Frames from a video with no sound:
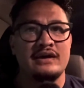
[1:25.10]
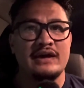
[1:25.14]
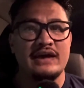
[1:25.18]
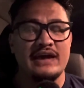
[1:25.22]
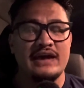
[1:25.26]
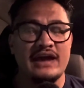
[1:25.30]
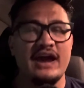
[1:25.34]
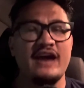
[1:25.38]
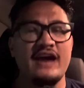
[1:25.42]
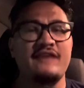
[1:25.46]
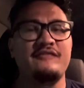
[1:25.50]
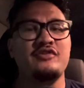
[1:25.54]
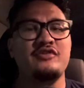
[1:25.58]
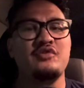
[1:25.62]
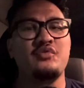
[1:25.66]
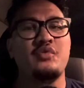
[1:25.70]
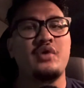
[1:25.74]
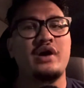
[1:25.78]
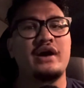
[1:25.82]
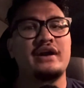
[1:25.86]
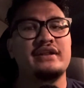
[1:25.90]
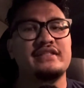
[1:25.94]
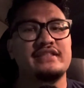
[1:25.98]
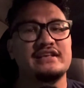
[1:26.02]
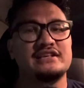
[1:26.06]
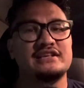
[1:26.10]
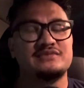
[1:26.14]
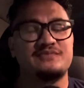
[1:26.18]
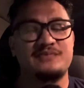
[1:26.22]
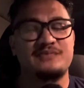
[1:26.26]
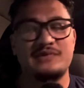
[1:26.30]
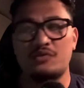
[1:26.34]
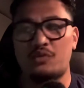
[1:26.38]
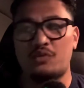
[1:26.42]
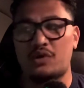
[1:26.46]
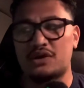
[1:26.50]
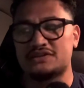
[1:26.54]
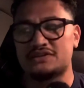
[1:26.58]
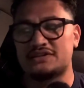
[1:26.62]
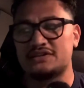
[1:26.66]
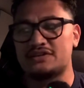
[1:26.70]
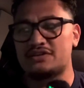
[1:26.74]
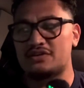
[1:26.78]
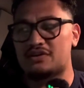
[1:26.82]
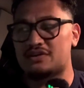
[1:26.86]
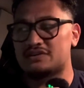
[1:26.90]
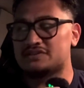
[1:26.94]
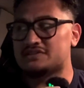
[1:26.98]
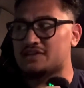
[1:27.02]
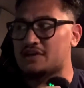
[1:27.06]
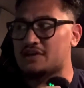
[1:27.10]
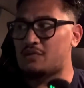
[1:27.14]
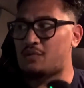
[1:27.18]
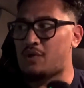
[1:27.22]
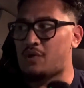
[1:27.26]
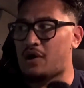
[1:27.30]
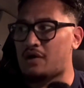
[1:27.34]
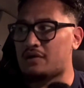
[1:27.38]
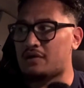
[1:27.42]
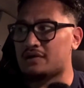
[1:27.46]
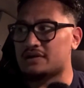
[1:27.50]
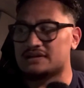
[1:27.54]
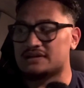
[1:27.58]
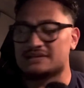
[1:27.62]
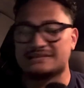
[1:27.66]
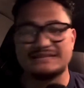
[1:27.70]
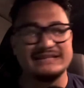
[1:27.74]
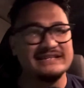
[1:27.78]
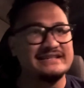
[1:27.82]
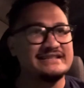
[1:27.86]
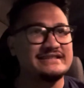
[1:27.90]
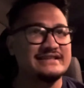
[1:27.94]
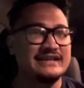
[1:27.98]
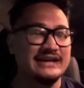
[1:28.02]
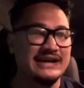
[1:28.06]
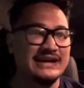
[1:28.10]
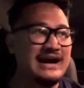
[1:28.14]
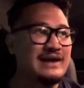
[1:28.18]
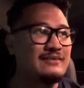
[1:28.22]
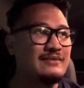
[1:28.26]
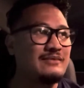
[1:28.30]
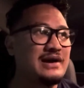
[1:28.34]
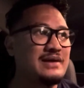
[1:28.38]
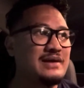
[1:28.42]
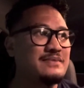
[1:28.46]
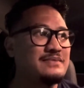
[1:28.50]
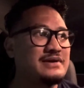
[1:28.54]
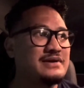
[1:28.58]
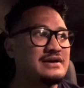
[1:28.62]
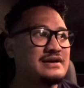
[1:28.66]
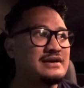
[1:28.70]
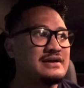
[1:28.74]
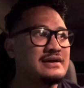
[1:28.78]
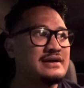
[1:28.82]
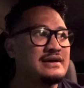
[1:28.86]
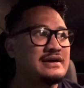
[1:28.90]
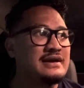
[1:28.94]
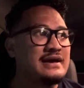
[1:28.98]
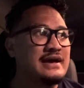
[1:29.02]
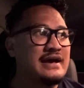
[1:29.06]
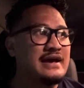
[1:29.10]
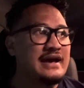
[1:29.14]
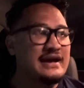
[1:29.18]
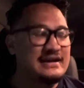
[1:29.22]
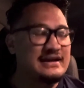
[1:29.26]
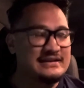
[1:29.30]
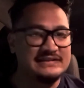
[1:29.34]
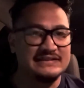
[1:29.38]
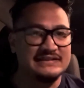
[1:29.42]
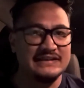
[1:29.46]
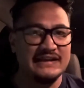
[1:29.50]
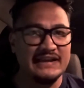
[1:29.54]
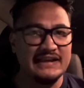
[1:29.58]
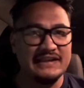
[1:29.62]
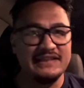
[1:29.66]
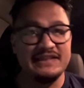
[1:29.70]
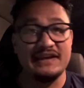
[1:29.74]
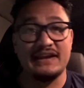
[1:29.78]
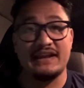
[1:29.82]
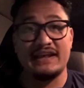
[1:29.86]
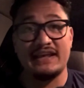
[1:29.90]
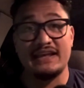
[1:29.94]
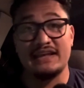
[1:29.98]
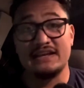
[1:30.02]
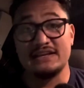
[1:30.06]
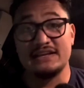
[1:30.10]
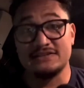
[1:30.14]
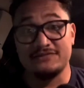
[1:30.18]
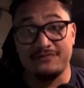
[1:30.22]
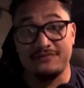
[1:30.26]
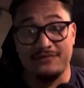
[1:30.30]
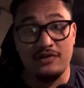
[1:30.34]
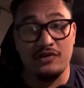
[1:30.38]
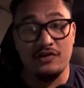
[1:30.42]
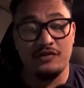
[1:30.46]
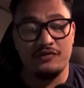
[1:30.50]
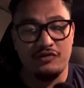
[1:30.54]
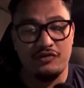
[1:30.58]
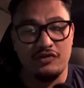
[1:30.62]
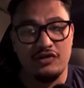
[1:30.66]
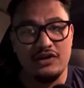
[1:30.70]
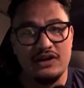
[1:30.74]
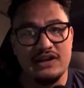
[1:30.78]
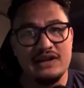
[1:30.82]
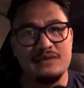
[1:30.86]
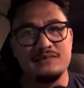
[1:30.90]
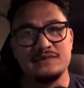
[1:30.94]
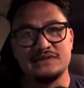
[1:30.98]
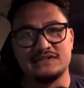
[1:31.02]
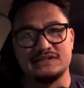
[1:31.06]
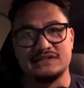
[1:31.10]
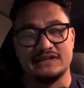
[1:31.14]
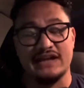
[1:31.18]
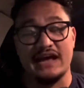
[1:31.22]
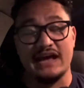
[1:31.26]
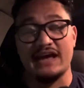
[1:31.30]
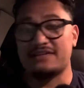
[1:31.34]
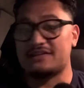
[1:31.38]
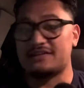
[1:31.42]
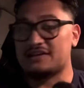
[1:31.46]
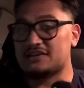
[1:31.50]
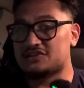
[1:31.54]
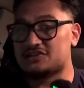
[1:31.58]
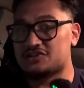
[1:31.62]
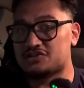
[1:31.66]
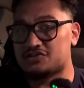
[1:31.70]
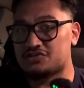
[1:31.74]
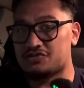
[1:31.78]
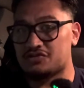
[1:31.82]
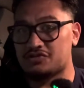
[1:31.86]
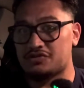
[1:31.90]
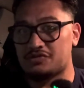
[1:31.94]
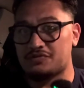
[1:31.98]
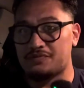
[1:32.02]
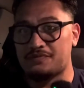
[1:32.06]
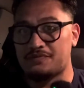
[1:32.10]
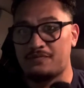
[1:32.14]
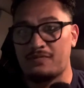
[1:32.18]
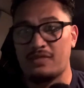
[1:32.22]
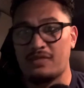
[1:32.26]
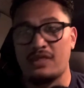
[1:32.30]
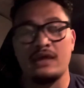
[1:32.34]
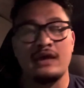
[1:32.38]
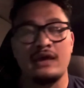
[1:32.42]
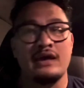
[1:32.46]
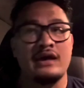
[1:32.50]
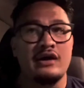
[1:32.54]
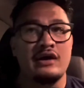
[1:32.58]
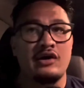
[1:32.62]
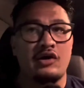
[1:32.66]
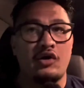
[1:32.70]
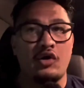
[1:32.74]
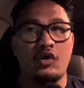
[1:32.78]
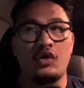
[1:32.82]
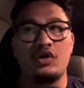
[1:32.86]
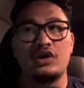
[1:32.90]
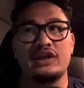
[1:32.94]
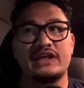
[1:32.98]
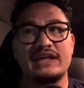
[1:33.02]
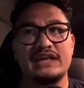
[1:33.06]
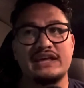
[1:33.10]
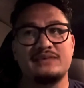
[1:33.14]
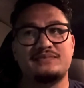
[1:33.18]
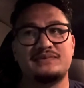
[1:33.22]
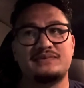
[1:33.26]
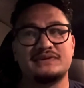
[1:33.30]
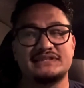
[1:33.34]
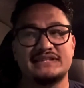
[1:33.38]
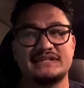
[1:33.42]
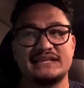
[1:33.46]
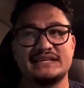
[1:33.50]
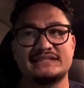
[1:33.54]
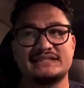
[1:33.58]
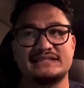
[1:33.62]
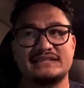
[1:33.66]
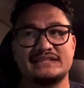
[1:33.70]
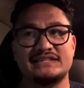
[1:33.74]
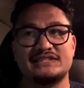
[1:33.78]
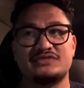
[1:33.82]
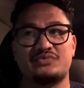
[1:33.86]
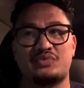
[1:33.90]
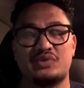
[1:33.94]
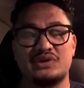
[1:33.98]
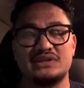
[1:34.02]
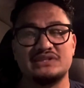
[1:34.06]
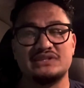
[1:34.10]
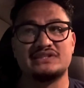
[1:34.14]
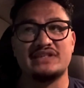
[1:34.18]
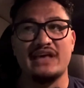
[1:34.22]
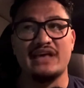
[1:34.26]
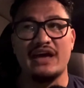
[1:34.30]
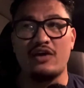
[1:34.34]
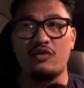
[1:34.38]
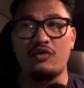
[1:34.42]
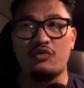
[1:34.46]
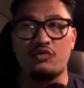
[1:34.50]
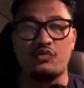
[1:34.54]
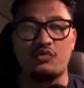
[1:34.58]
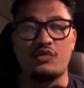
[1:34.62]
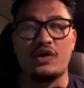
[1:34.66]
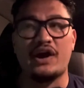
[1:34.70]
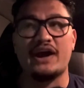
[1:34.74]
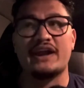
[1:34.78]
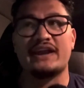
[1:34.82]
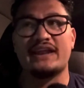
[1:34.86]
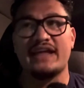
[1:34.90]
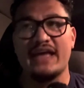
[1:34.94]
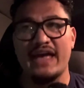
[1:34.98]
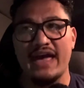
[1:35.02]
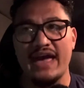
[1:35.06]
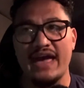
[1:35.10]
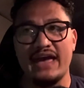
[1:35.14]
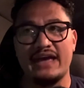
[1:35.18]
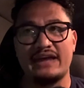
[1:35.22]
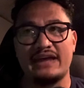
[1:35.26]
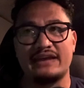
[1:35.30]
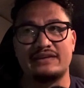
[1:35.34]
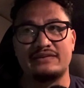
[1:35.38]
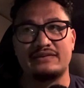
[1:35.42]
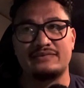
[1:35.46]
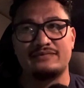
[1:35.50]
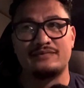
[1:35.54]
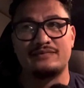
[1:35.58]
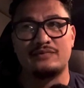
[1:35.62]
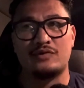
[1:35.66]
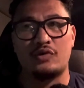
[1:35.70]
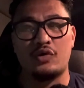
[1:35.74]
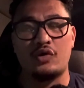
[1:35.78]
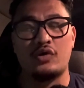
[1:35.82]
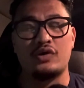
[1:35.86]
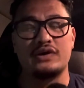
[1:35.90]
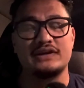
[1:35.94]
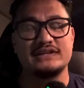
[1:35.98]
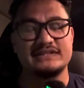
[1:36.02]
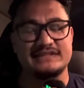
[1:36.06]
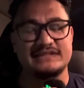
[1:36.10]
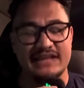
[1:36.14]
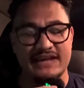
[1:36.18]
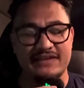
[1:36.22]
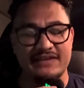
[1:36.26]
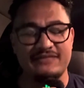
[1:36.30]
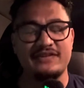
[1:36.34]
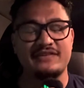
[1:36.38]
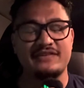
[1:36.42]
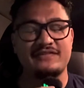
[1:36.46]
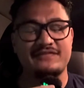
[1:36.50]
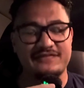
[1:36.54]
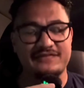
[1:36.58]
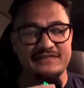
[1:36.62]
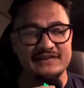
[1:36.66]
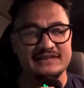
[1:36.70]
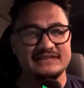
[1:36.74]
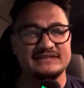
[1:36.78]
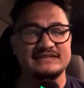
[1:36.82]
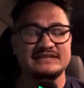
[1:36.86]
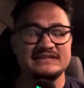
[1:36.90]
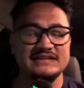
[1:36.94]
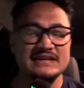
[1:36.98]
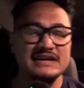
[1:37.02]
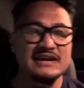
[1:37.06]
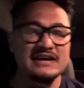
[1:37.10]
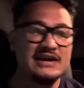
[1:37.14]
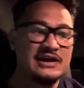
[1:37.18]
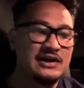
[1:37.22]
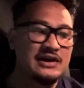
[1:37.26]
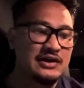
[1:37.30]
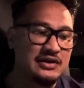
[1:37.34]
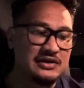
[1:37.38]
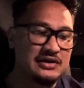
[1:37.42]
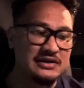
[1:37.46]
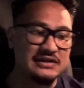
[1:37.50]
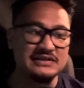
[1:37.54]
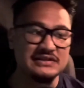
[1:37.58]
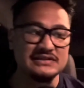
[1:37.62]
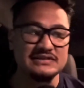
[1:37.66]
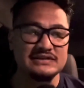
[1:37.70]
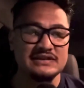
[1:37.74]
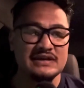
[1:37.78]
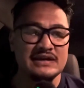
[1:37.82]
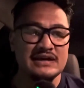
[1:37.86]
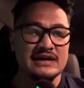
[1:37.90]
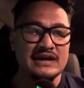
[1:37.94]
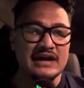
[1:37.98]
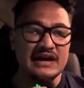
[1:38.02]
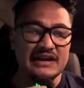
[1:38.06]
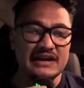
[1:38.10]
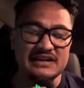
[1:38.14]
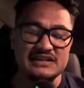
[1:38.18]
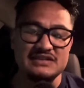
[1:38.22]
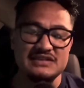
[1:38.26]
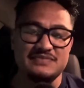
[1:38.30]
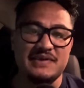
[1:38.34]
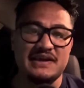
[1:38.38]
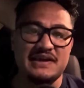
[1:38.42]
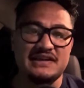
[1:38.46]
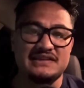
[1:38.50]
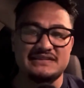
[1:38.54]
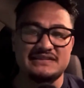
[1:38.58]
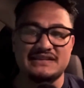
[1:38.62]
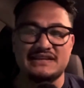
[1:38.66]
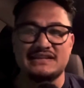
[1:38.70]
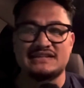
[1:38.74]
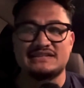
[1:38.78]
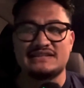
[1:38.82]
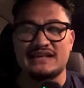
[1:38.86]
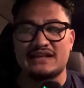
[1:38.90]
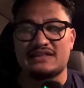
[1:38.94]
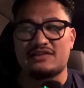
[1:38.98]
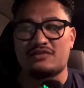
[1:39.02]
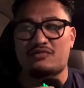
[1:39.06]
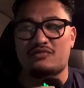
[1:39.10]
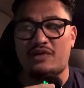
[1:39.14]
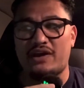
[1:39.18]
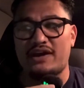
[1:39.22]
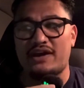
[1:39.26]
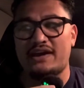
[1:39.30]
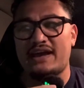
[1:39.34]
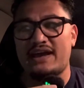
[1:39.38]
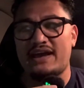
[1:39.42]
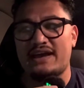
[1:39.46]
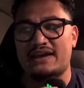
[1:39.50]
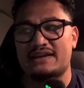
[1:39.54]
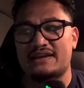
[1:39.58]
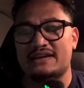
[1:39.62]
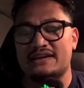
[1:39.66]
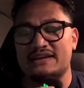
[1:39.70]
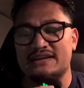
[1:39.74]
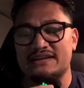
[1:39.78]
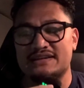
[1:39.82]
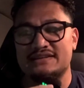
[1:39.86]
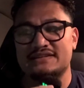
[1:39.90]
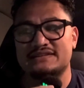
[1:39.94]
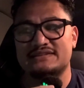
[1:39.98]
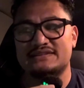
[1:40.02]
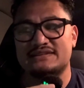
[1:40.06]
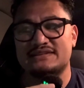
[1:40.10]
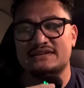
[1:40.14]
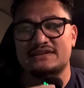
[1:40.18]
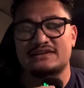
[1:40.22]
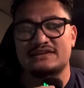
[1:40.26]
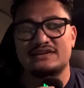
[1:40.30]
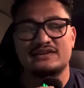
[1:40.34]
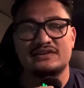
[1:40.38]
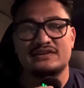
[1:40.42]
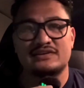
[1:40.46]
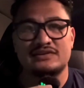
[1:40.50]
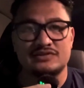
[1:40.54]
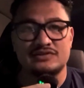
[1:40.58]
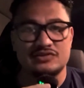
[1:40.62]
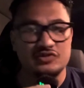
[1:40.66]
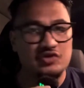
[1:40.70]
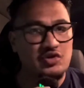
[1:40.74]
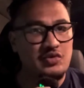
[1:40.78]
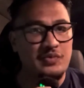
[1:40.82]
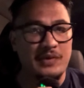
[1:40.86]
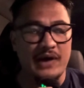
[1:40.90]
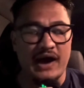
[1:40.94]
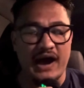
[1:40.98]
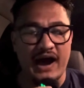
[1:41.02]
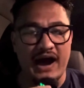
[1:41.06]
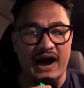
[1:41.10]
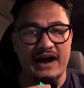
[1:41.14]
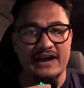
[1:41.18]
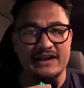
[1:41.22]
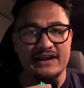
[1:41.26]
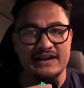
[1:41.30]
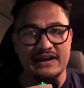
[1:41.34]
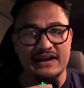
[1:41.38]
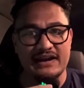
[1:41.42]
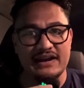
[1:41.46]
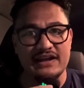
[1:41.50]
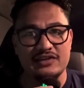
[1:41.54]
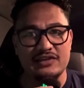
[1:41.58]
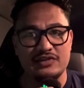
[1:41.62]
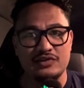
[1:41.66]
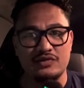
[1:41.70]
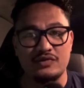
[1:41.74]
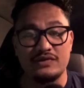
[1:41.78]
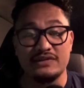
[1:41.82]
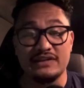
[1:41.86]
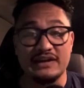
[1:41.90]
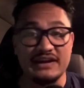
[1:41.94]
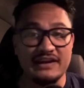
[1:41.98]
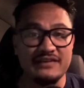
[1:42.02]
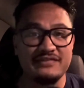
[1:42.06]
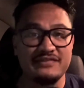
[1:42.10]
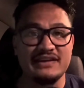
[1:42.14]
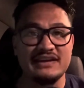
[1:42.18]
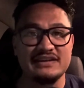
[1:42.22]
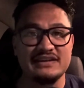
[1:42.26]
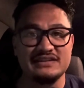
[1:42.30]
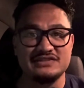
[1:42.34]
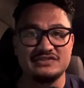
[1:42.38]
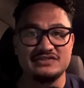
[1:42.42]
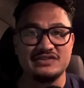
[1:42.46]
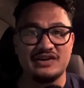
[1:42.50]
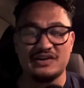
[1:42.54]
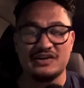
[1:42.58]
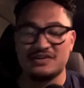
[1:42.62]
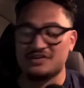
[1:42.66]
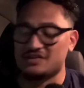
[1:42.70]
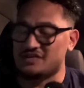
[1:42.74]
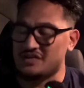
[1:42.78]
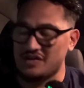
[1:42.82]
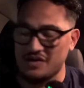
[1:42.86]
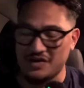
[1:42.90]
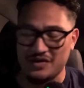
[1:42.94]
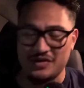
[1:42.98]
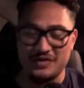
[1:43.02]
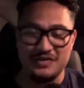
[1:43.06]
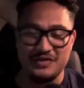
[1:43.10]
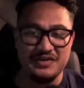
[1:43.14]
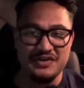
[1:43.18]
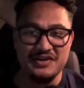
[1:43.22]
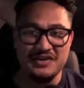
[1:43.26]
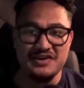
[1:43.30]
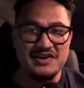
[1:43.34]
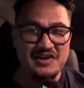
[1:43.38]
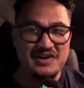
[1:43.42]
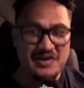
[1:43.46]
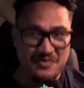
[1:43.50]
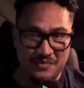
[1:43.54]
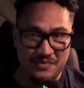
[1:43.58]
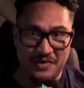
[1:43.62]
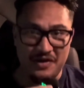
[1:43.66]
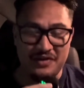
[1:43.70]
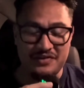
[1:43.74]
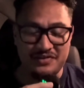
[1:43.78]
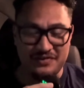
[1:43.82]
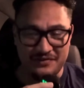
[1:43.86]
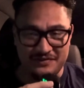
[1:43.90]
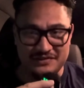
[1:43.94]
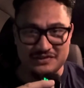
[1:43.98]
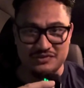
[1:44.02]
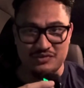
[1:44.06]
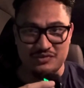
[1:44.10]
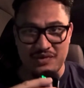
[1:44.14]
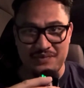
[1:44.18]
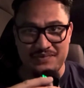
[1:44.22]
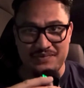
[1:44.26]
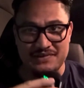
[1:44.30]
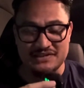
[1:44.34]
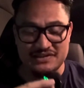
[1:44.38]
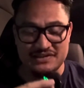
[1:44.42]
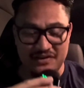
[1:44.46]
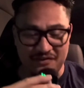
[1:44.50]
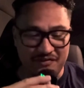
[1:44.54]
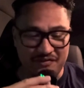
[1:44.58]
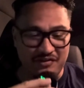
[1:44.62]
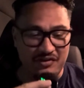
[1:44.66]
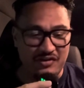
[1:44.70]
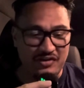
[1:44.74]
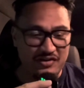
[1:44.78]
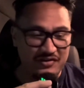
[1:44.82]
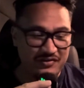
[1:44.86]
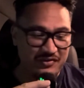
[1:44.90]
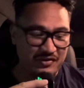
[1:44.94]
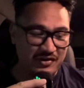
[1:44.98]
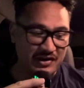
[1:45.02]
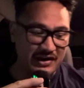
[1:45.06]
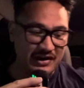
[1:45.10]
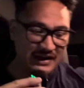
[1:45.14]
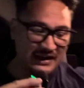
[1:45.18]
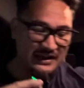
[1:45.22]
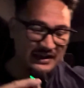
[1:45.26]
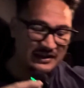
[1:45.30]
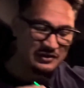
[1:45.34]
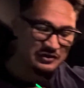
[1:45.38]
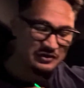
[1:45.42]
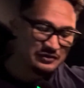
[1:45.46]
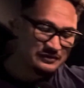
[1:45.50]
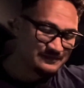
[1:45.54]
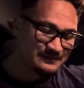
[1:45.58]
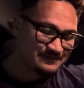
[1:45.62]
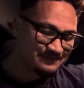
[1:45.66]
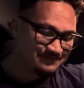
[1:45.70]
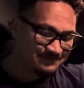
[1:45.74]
Everyone that's been watching Deontay Wilder since the come up has seen that he is very, very limited, and that's true. All he possesses was that right hand, or his heavy fists, because it doesn't make sense that the right hand is super hard and lethal and the left hand is not. No, both of his weapons are very, very lethal.